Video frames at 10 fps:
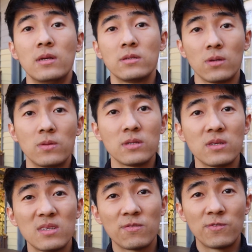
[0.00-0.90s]
So this
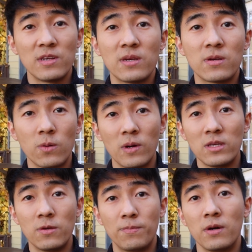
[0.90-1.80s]
is a really good way
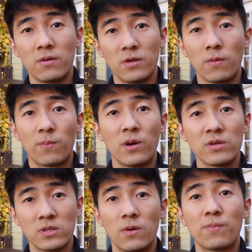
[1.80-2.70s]
to build your
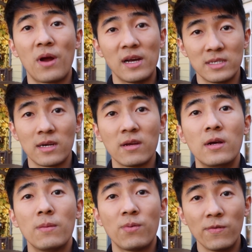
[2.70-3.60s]
personal project
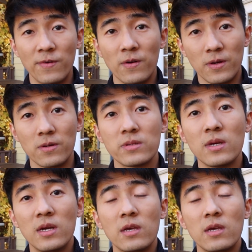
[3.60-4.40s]
portfolios